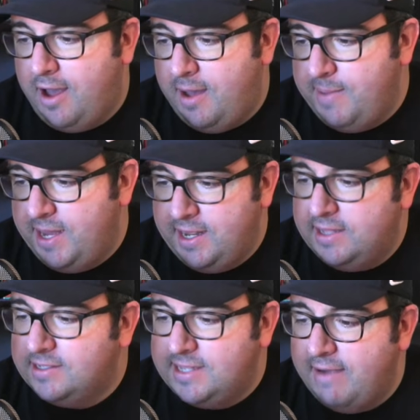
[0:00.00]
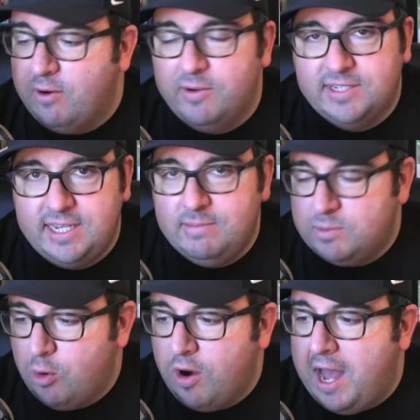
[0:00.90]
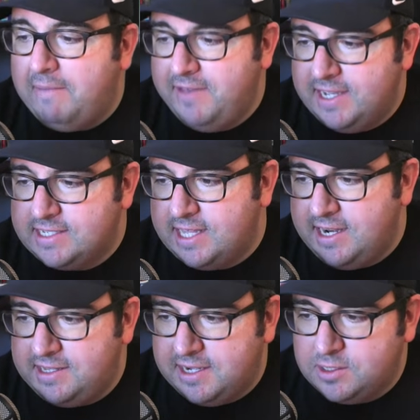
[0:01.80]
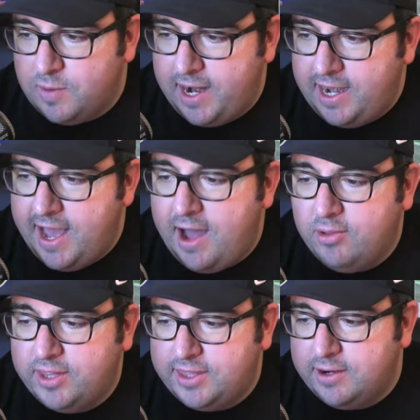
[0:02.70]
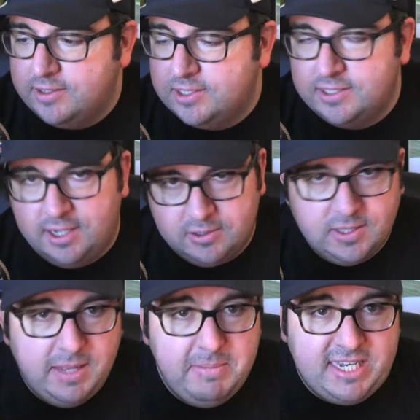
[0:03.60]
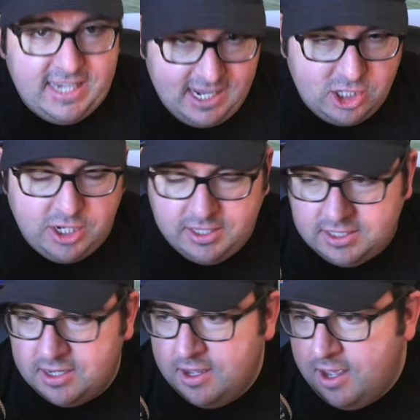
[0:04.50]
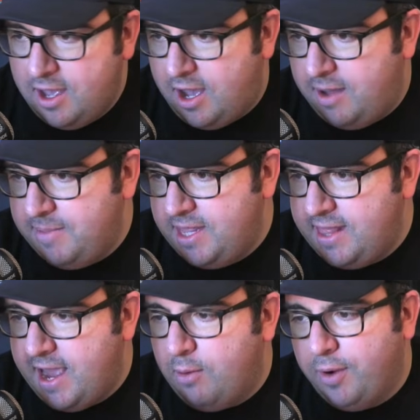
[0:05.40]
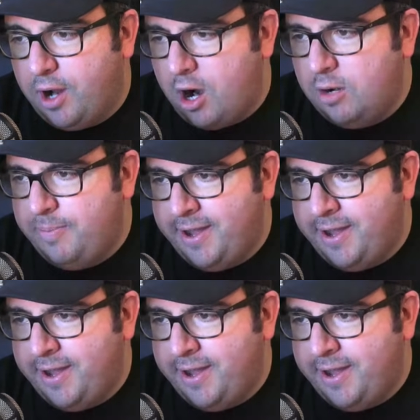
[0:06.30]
And it's never seemed more obvious than it does right now that there's limitations in that regard.